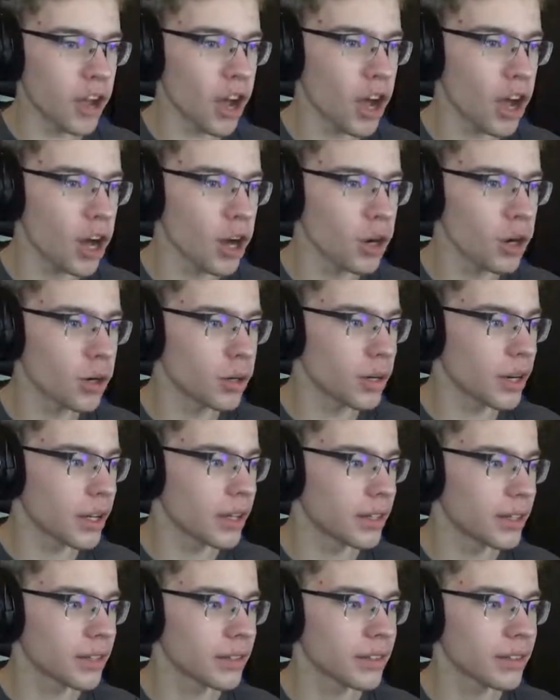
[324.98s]

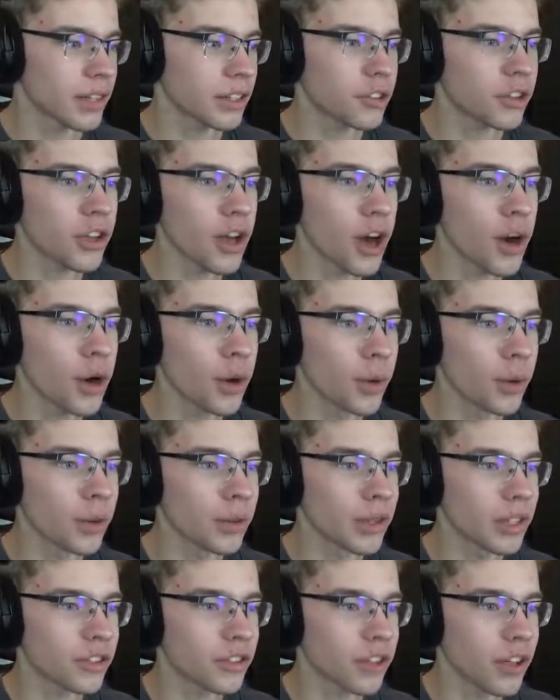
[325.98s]
zone! Let's
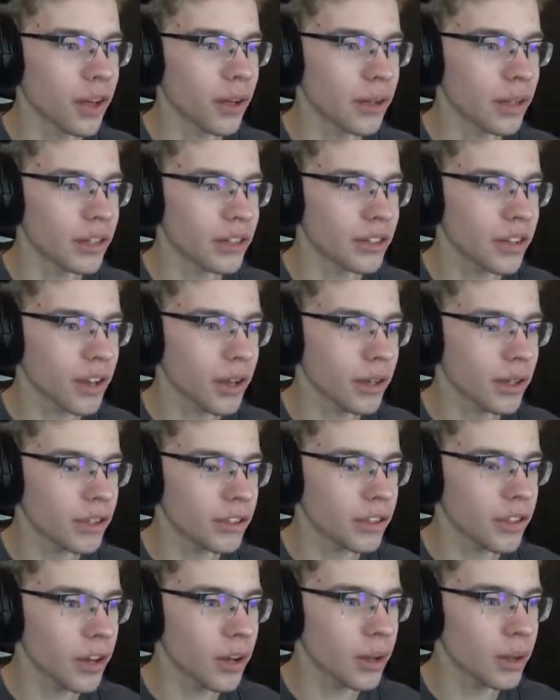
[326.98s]
go, let's go, let's go,
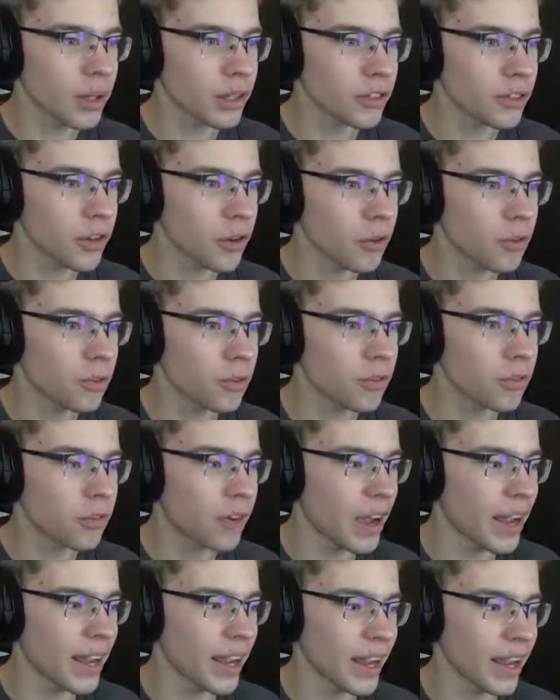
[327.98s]
let's go, let's go
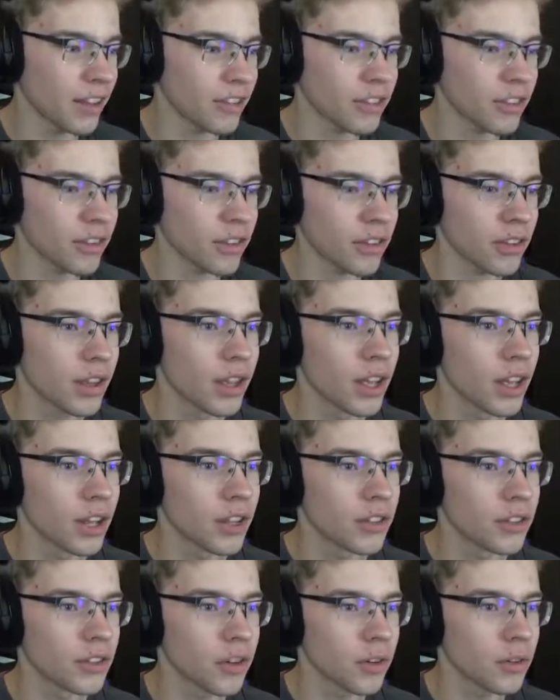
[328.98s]
fast.
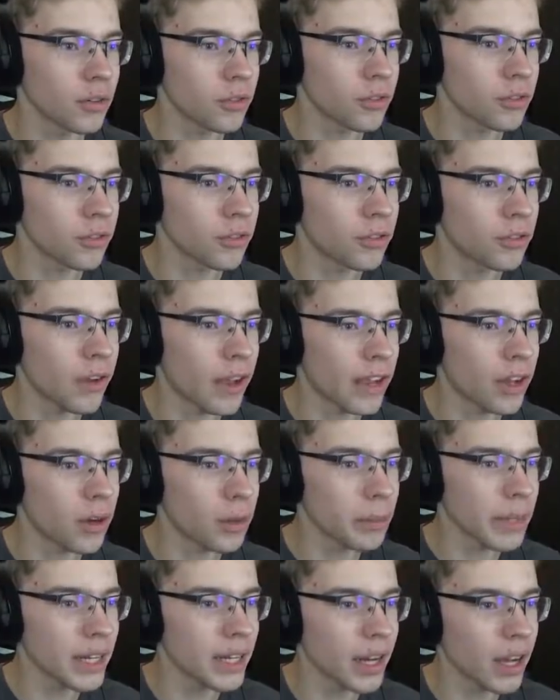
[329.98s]
Don't
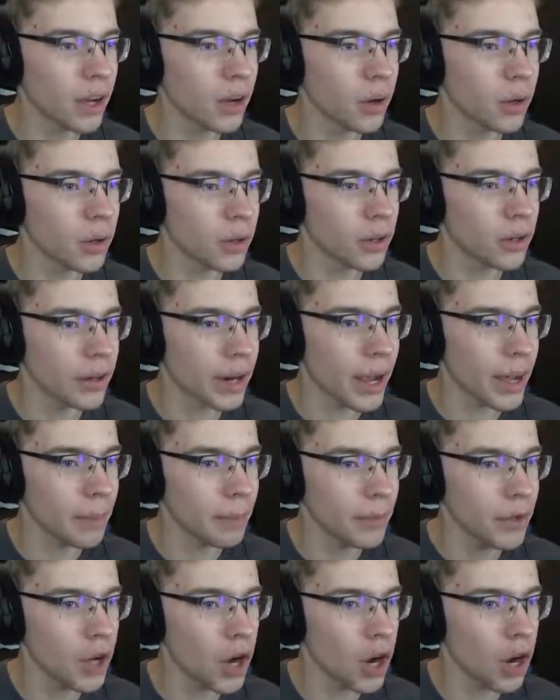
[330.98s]
fail me now. Oh
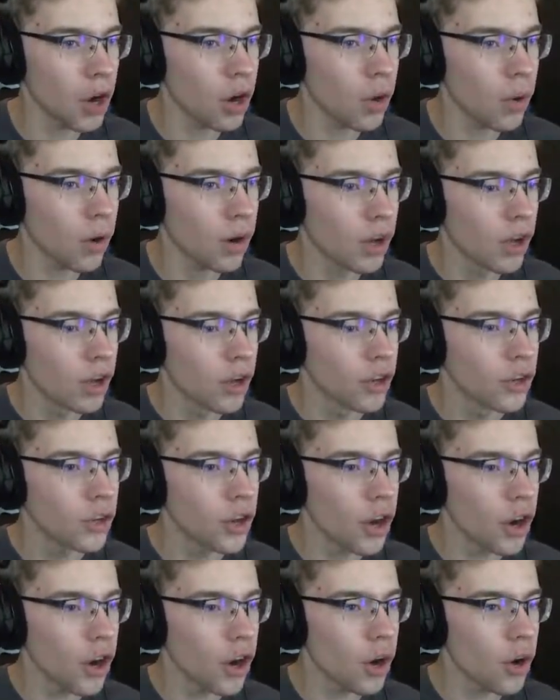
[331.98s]
crap, no,
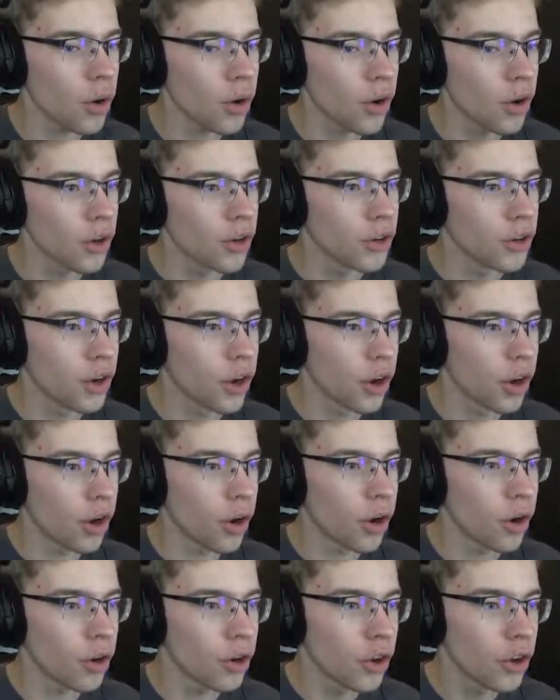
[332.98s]
no,
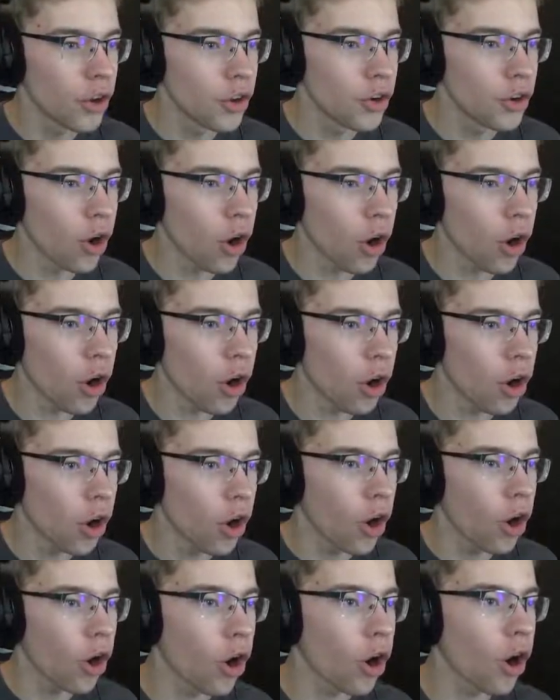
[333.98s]
no, no,
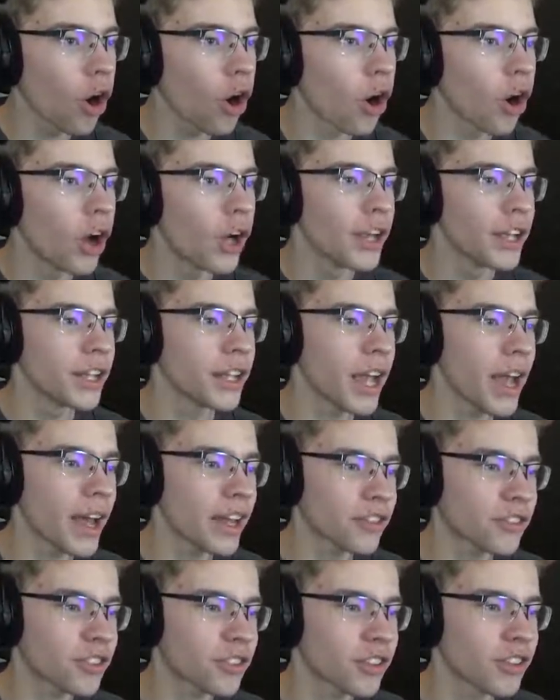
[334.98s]
oh,
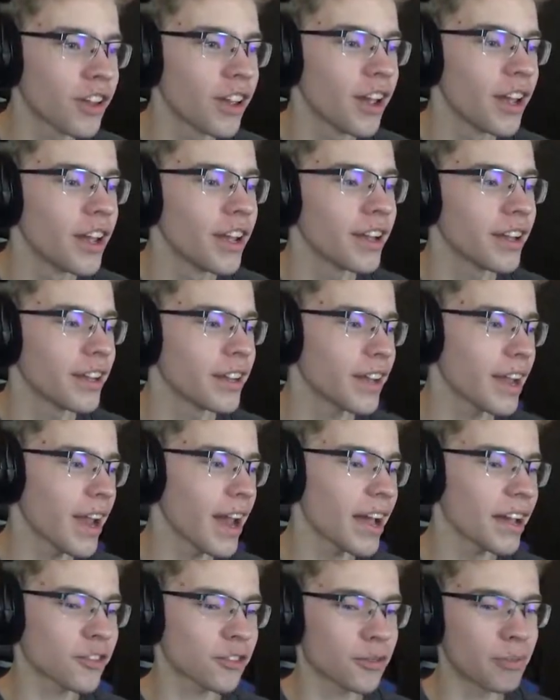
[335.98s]
yes!
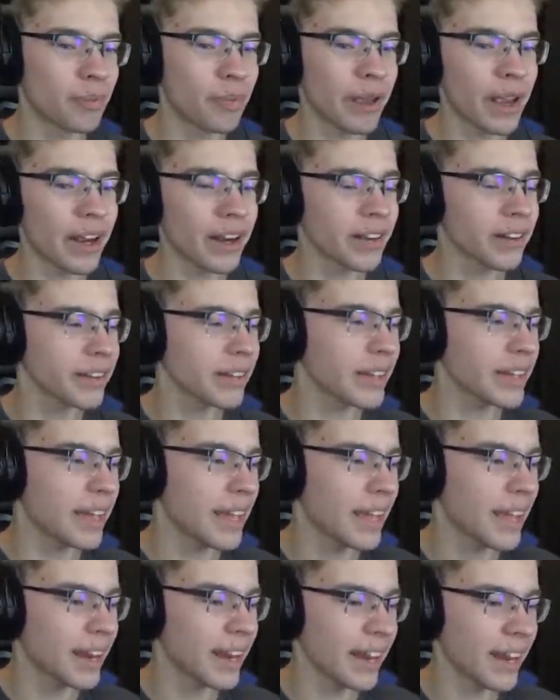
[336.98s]
Yes,
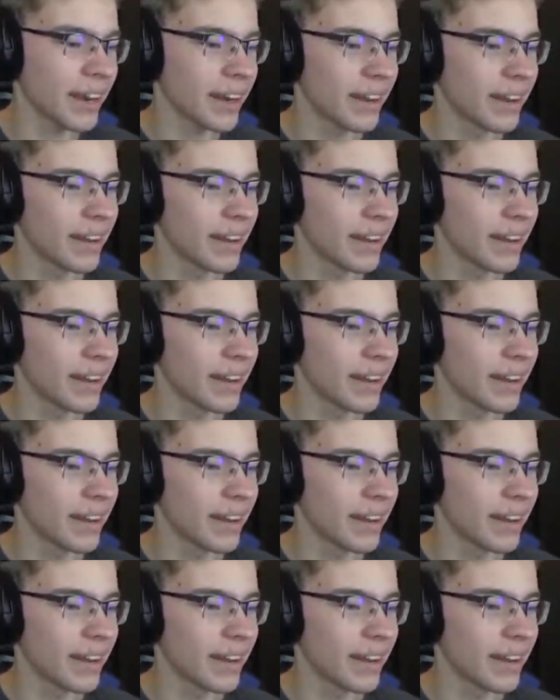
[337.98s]
barely hit it.